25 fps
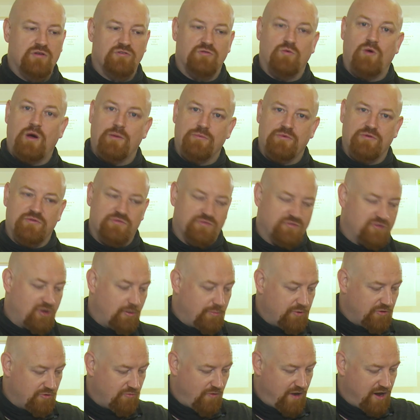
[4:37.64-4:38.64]
to wipe the
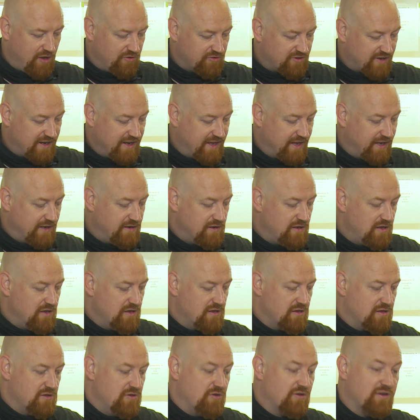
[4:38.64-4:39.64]
top of the rails clean,
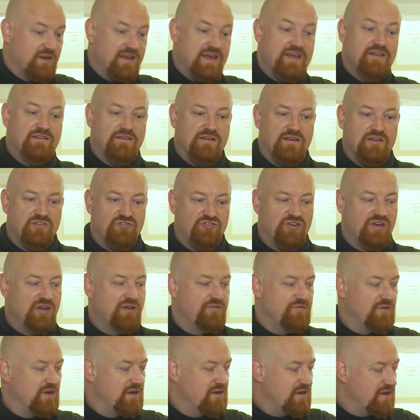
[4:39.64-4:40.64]
you can easily
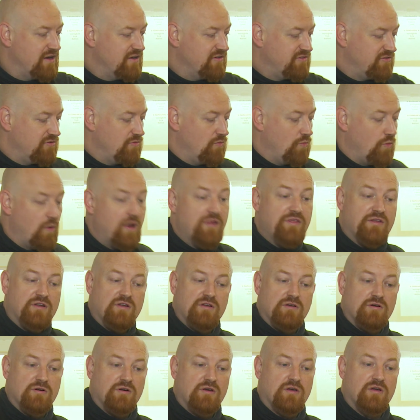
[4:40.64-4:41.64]
achieve a nice weathered
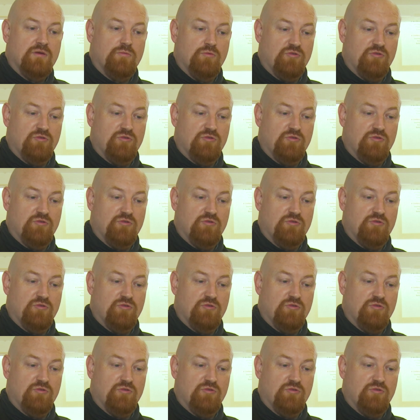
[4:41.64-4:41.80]
look,